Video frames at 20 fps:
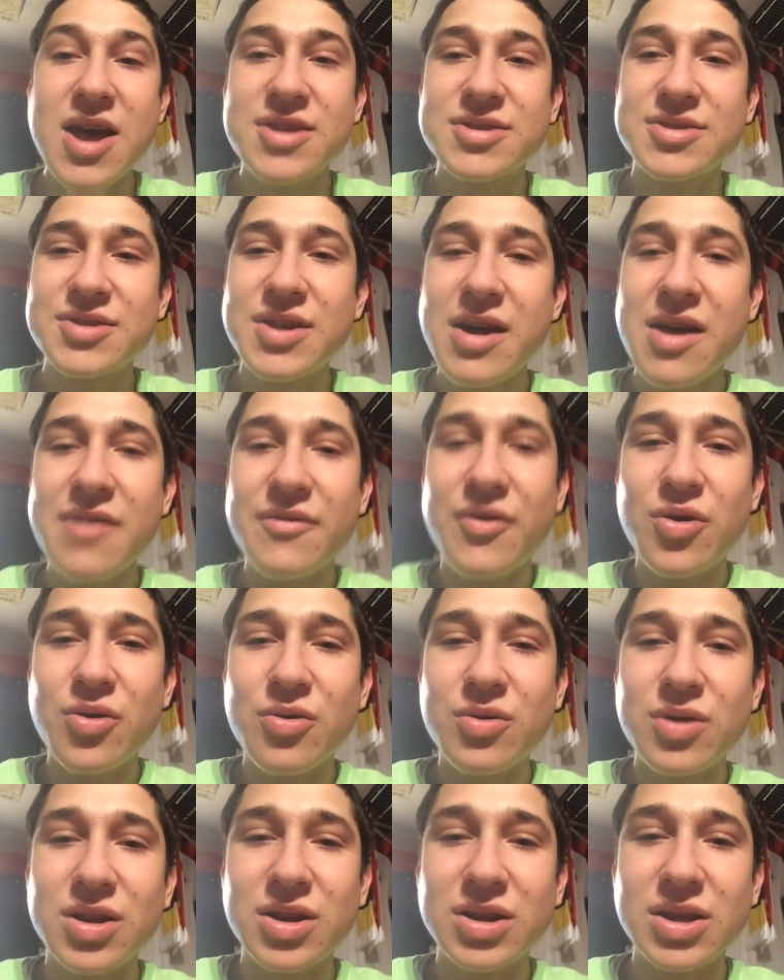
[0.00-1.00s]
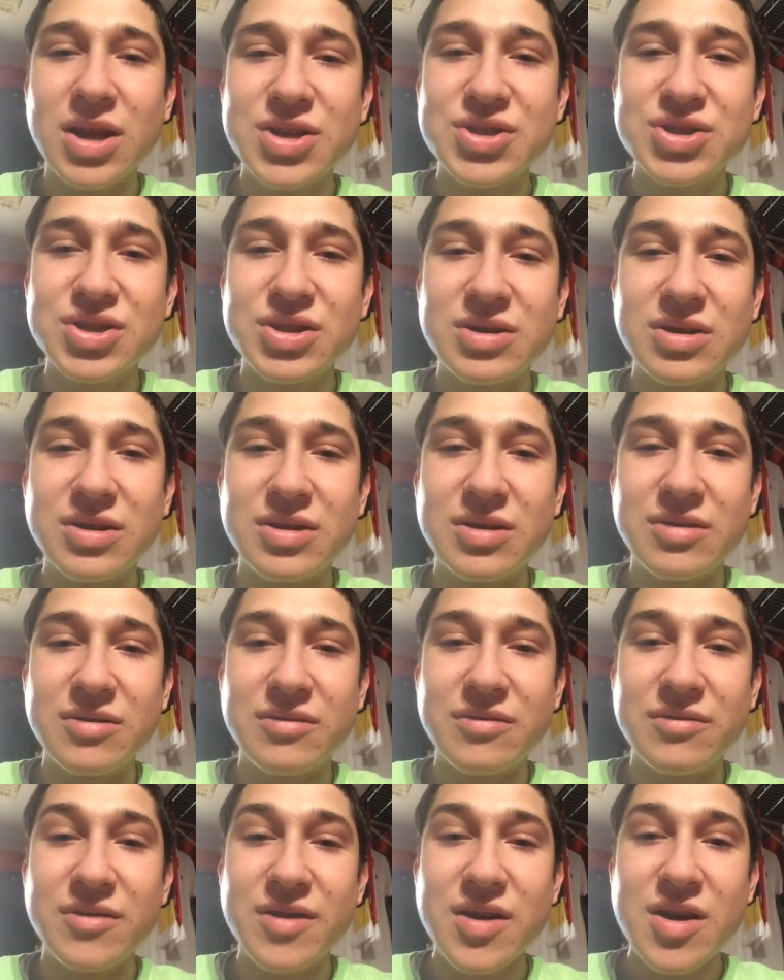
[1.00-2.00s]
So now I have a whole collection
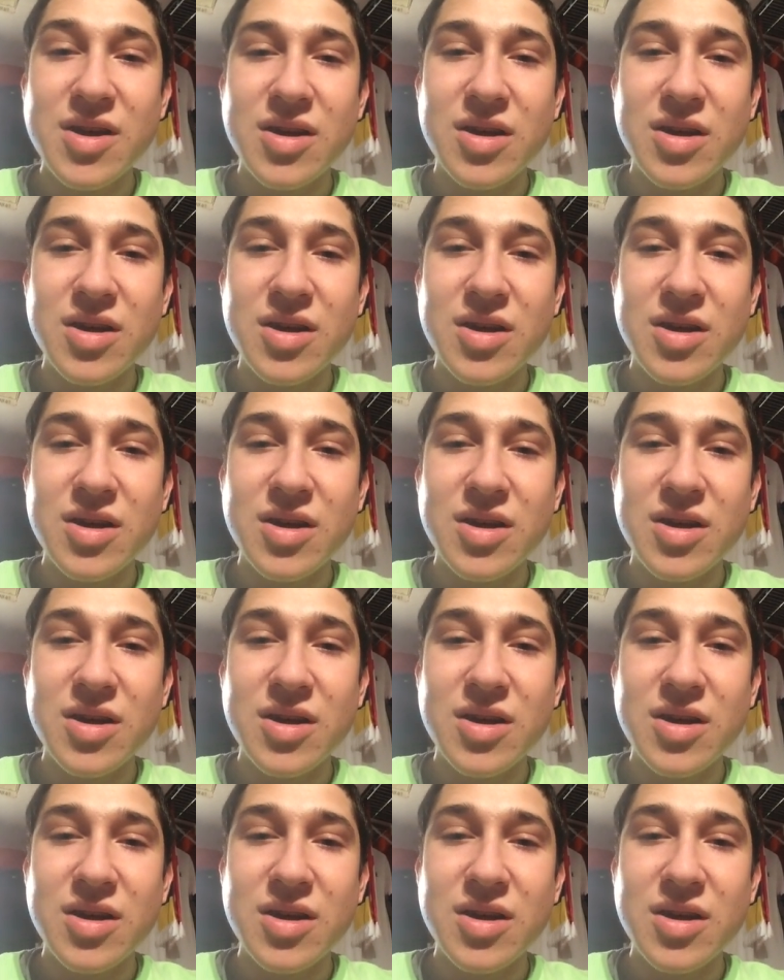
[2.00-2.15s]
of